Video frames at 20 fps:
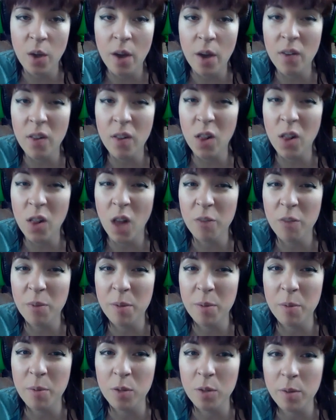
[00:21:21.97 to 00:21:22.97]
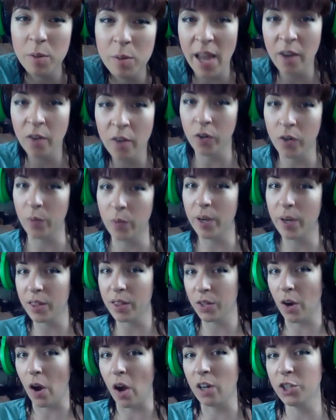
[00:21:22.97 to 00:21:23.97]
have a lot of people to be angry with,
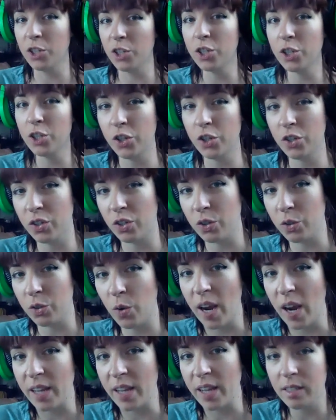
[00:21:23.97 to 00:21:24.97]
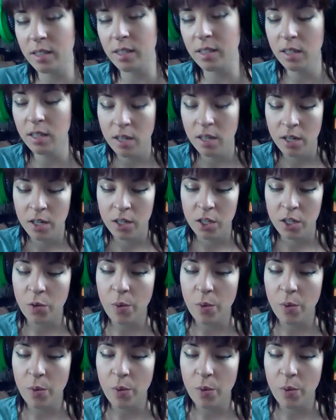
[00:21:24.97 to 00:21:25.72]
not just Jesus Christ. You